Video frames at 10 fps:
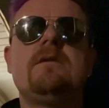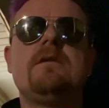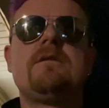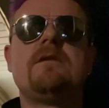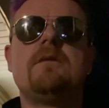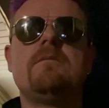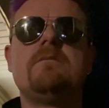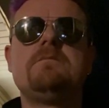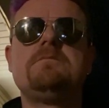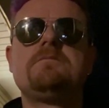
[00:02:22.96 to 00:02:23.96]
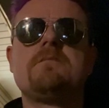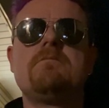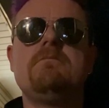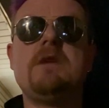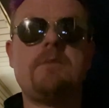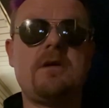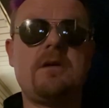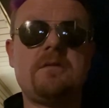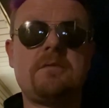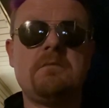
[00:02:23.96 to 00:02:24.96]
some
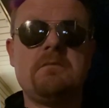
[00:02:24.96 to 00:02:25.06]
meatballs